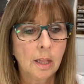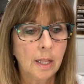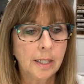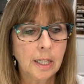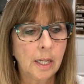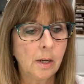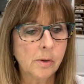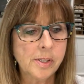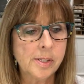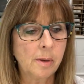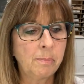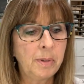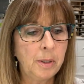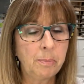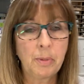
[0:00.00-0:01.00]
Like, I know
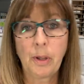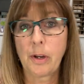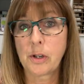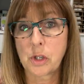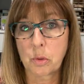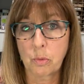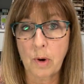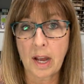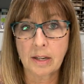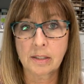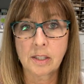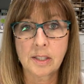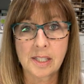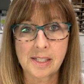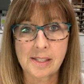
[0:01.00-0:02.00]
some people are
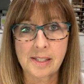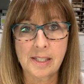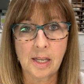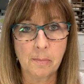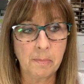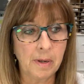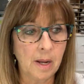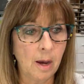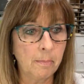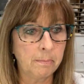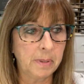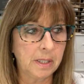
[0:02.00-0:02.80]
direct to Stampin' Up!